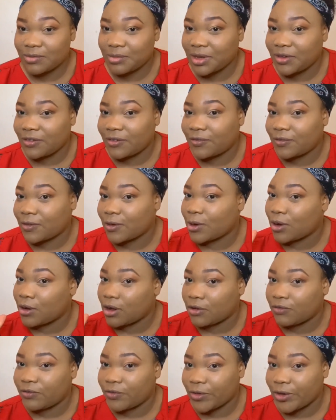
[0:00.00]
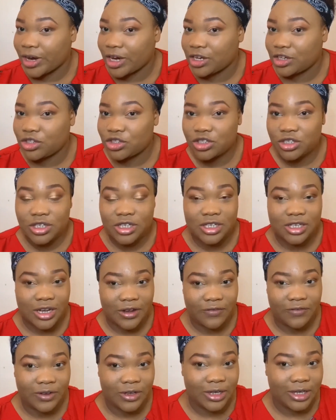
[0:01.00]
me coverage.
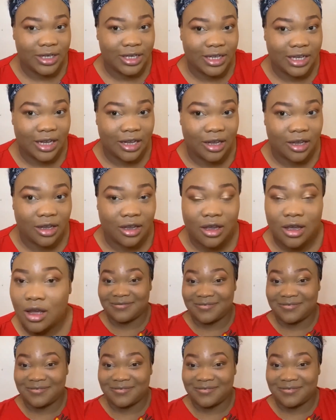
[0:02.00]
Definitely,